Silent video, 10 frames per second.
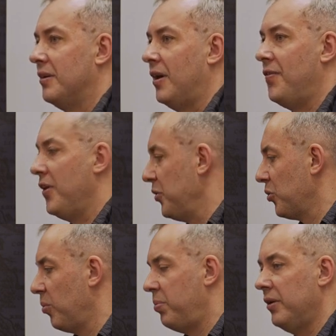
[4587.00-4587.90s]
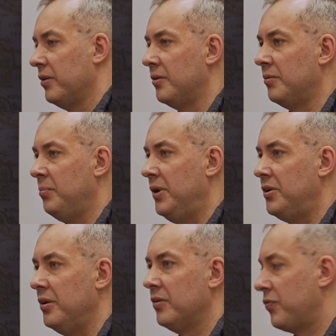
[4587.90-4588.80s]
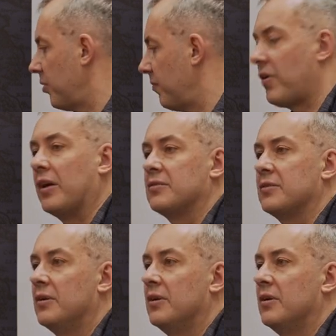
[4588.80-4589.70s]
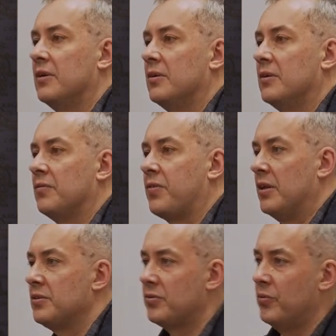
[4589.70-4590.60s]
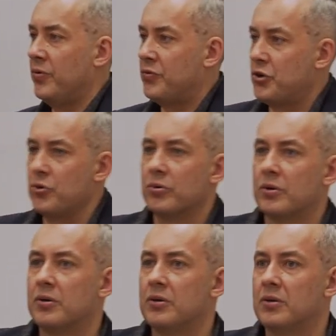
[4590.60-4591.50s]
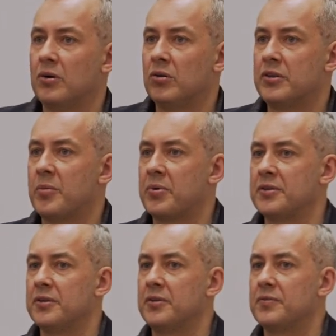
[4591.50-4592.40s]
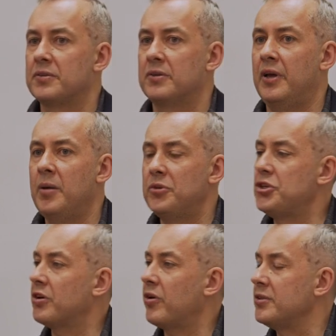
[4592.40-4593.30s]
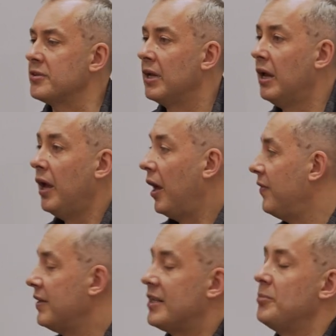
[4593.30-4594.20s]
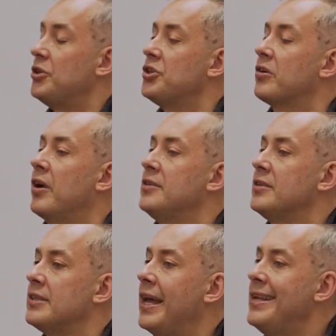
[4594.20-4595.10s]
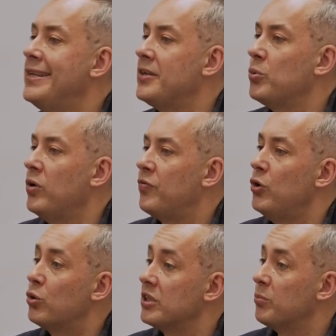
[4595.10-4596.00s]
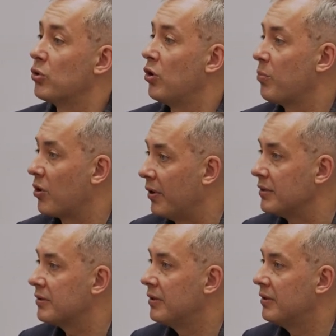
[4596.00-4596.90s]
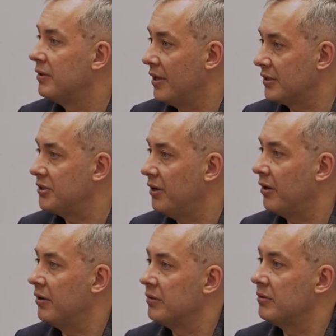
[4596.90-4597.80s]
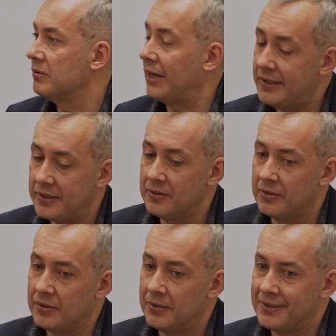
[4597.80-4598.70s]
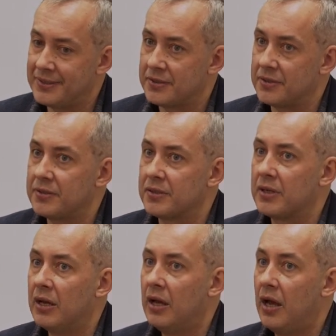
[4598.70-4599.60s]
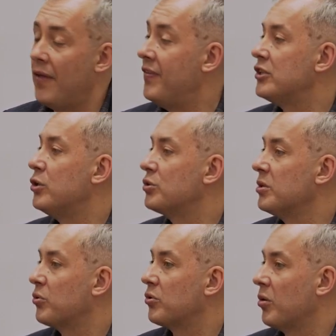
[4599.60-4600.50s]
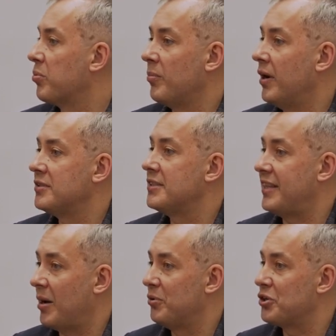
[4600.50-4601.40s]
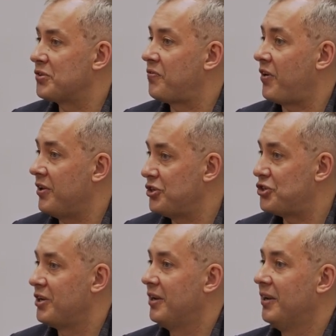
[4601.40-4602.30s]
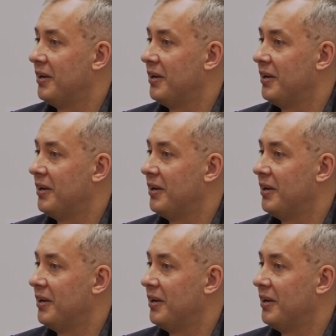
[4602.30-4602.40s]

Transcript: at the European meeting from France. France withdrew all the representatives empty chair crisis. And this empty chair crisis ended with Luxembourg Compromise next year in 1966. And this Luxembourg Compromise established French